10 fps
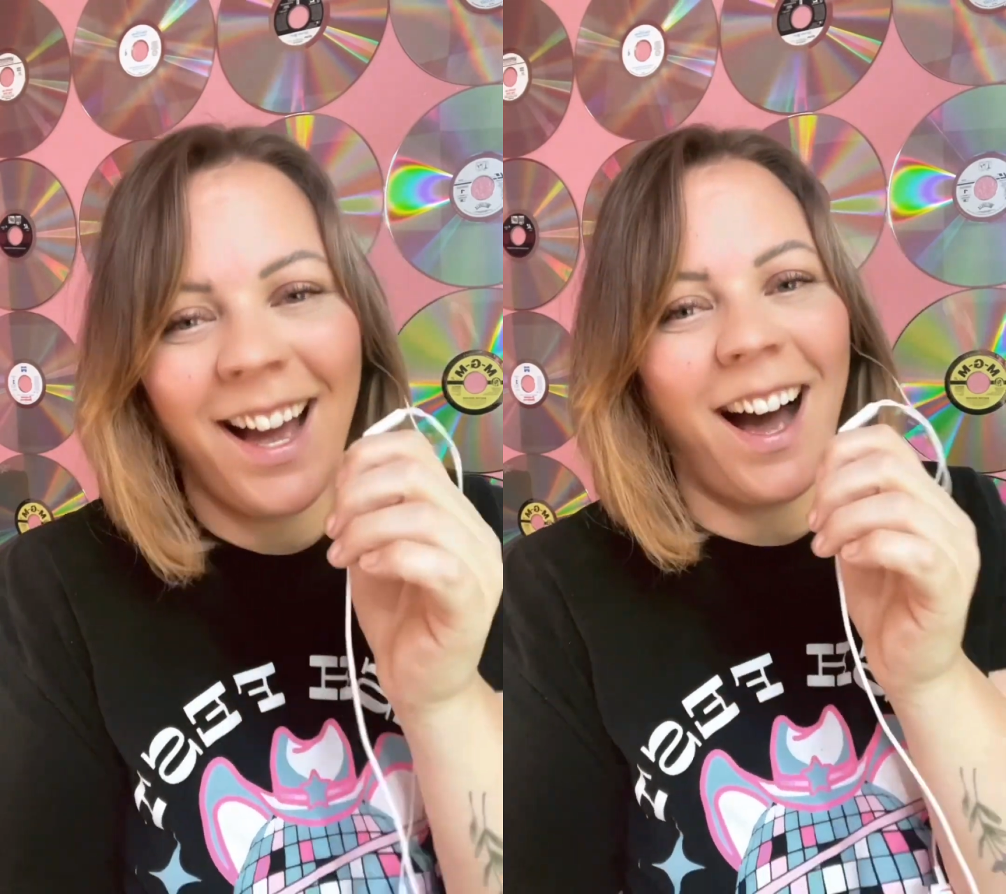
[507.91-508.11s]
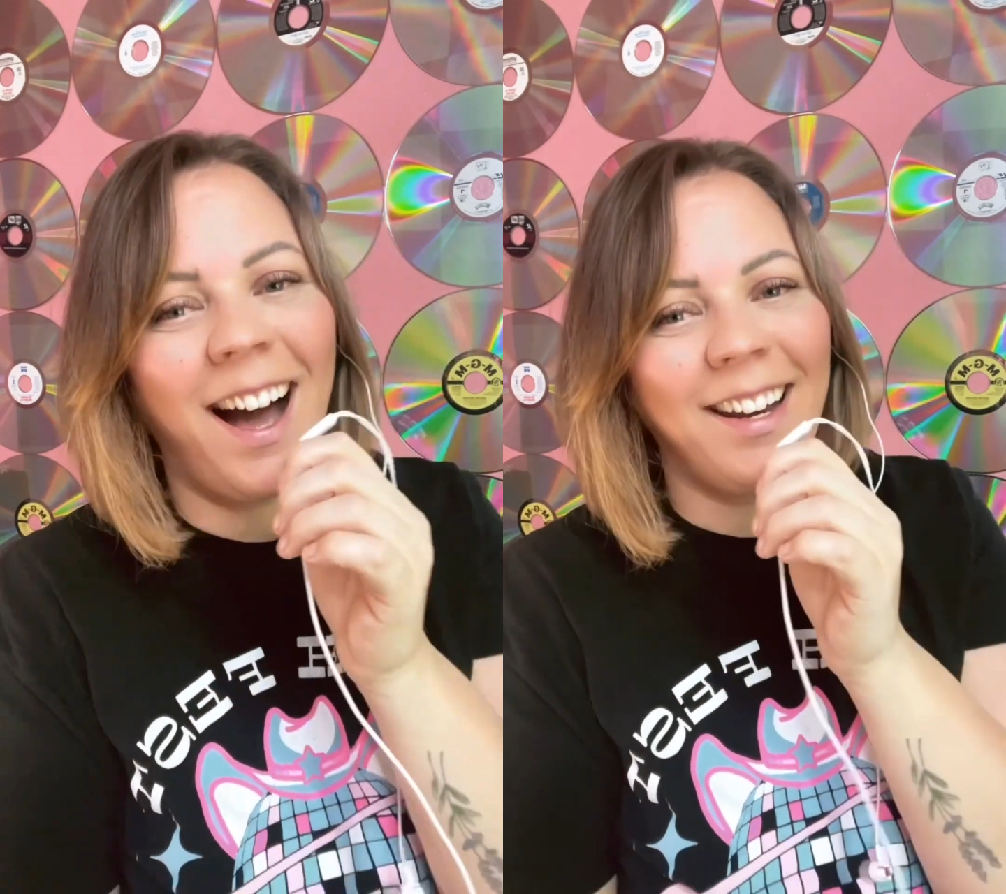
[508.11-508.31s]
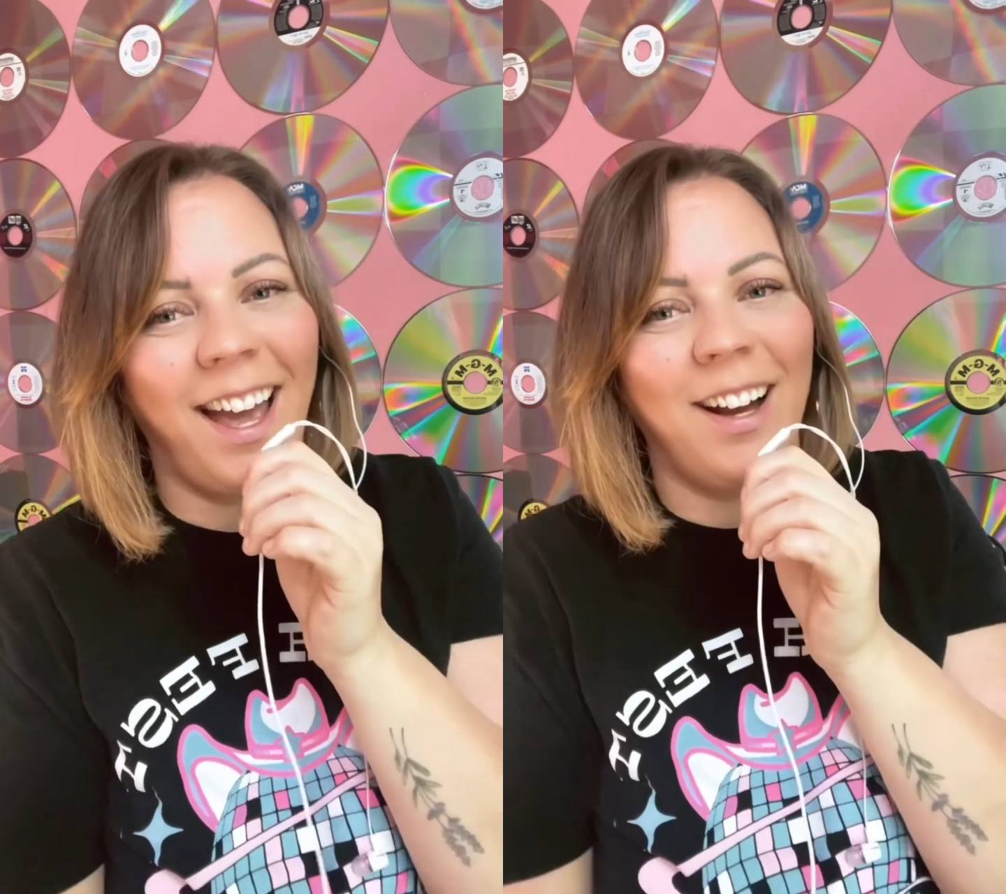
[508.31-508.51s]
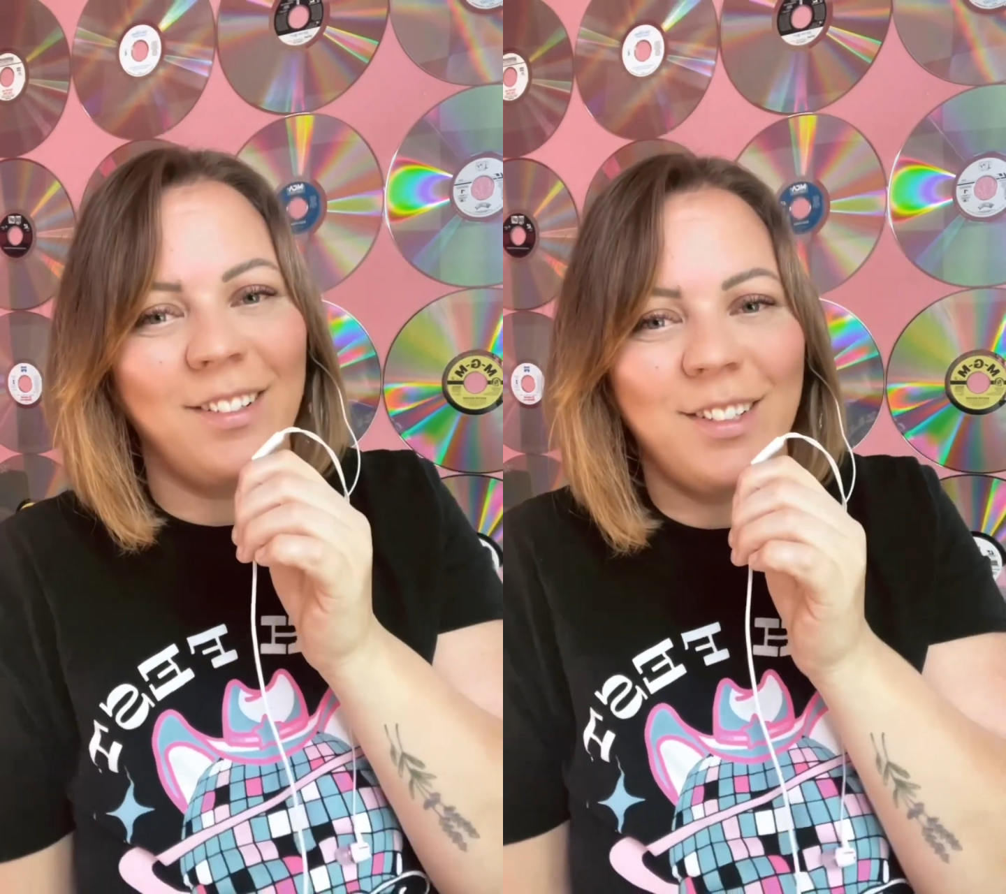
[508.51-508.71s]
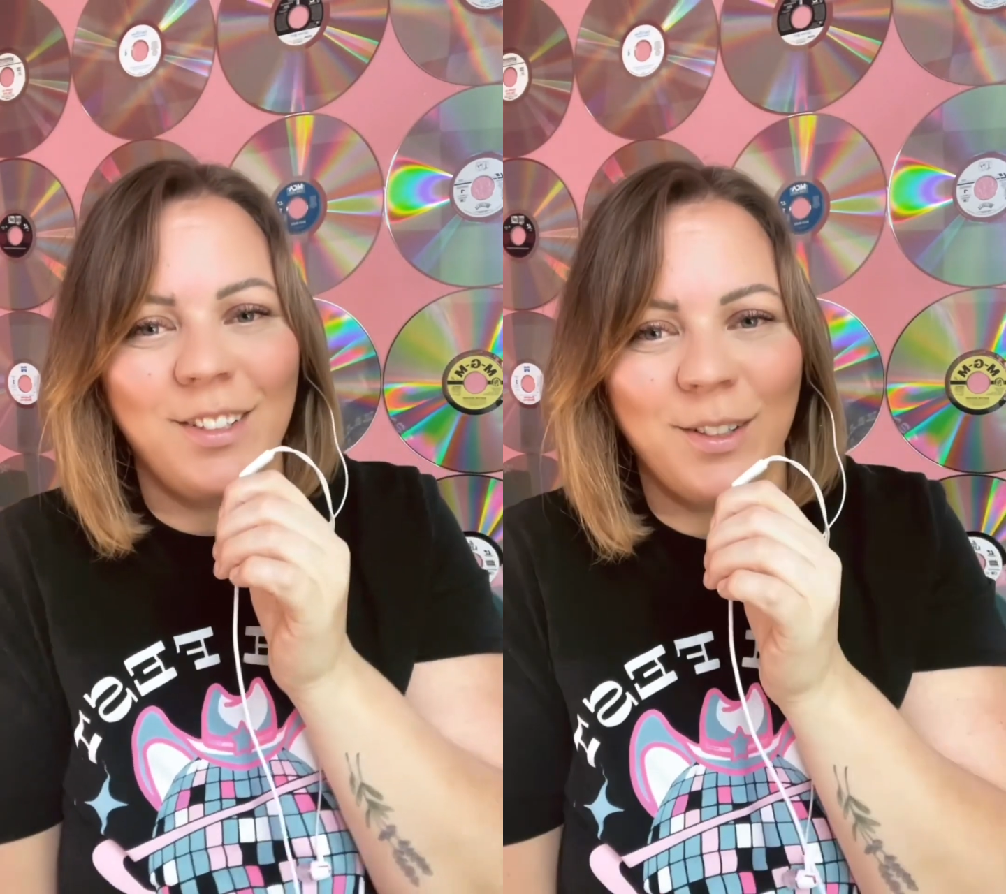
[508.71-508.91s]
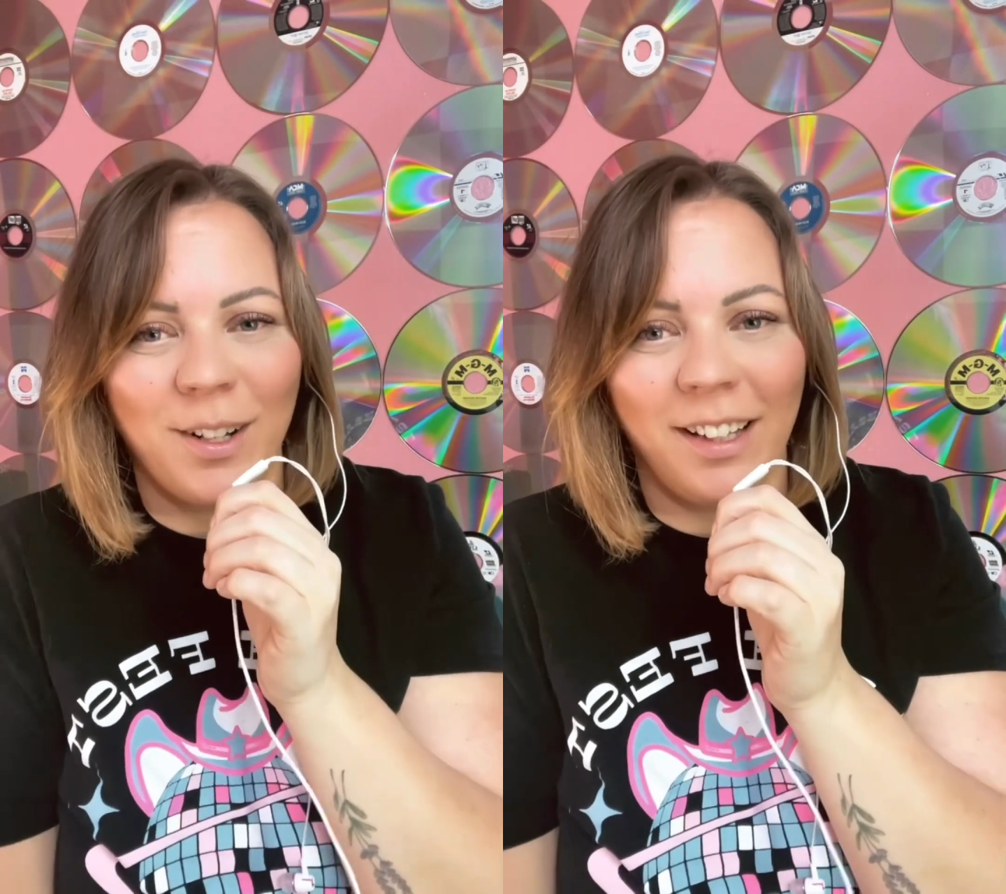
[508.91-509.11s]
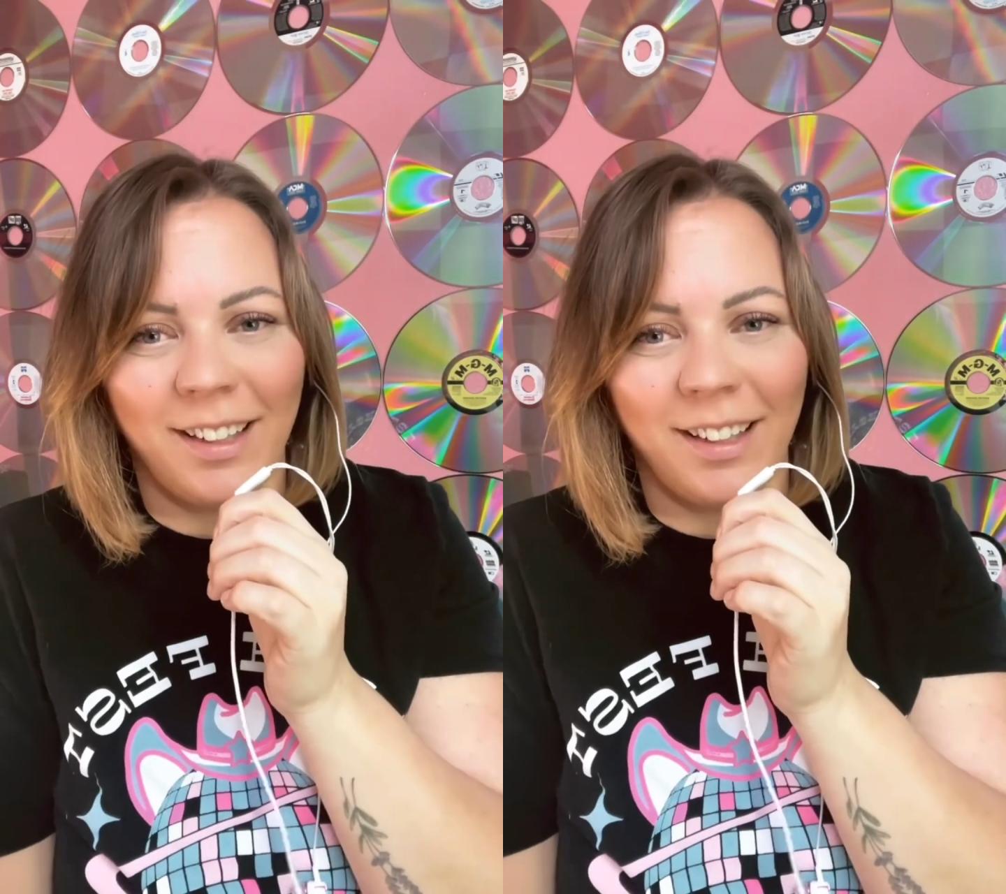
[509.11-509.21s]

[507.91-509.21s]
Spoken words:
on how to do a